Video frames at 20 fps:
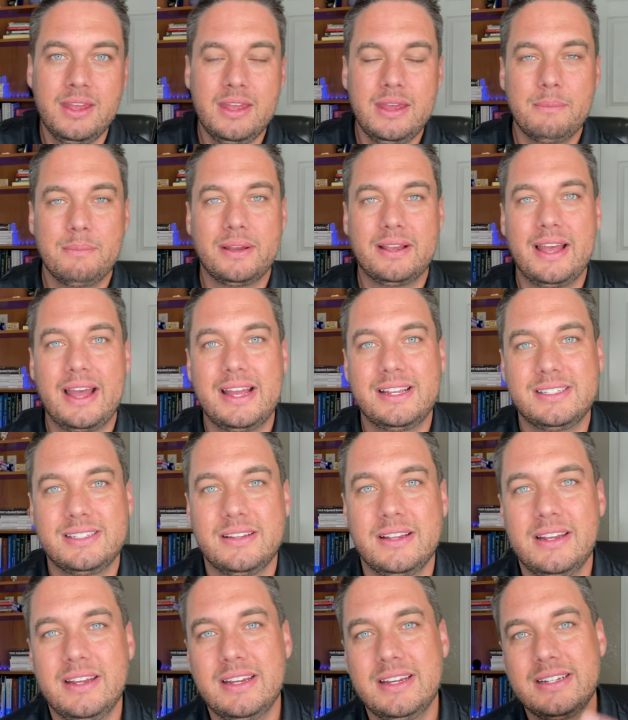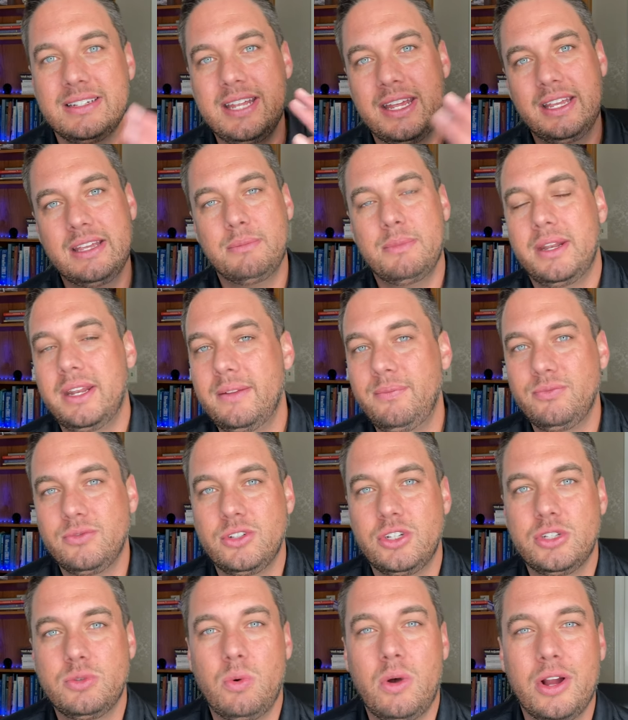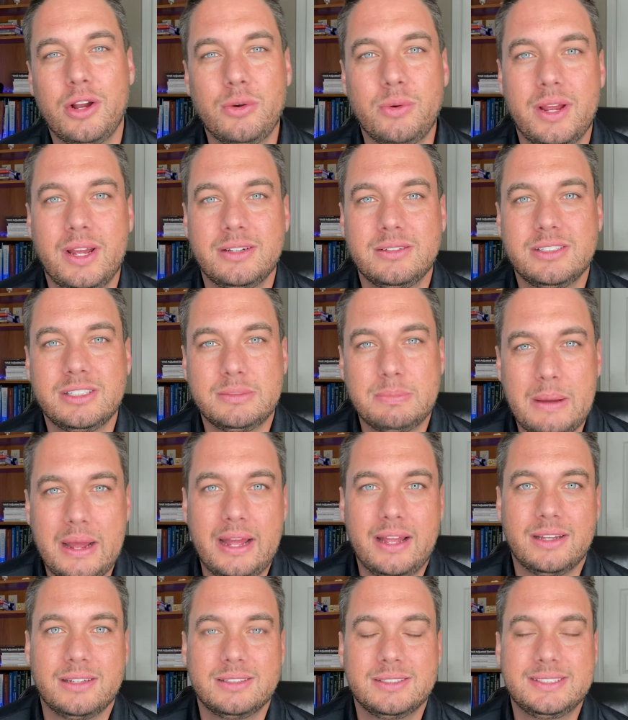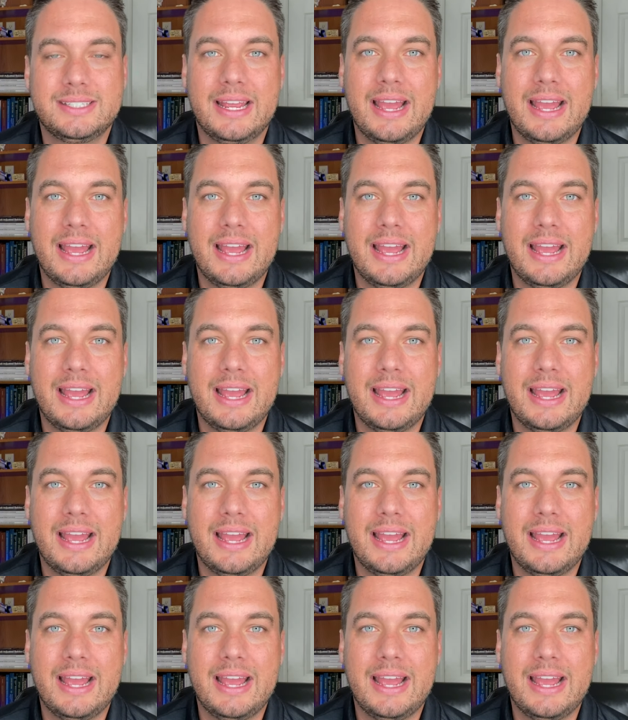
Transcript: But guys, take a minute, just walk around, smile, say